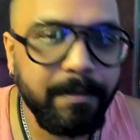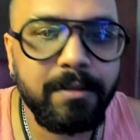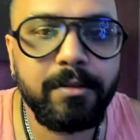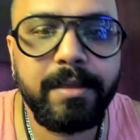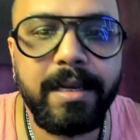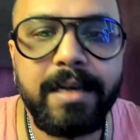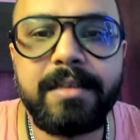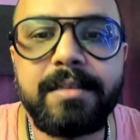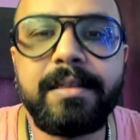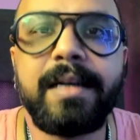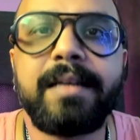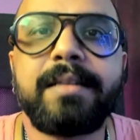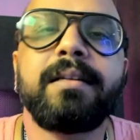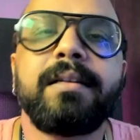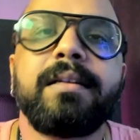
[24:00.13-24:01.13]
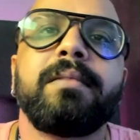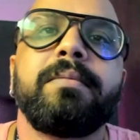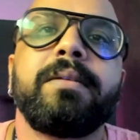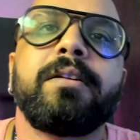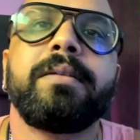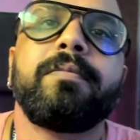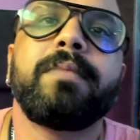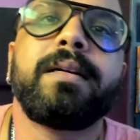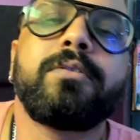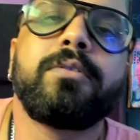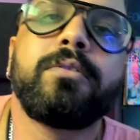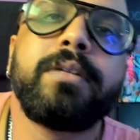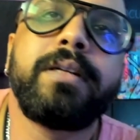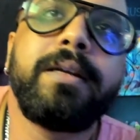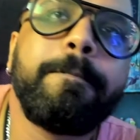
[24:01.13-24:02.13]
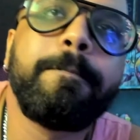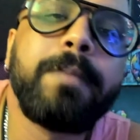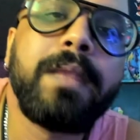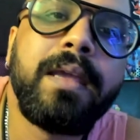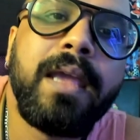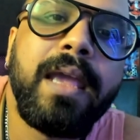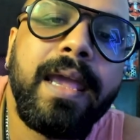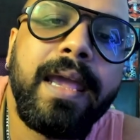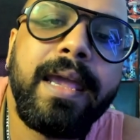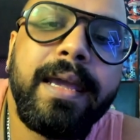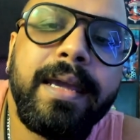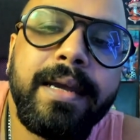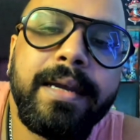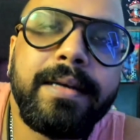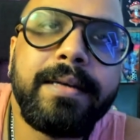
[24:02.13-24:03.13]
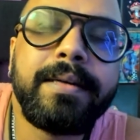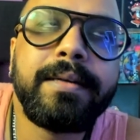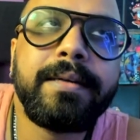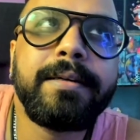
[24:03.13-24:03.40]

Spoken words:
so that's a little bit of my story. And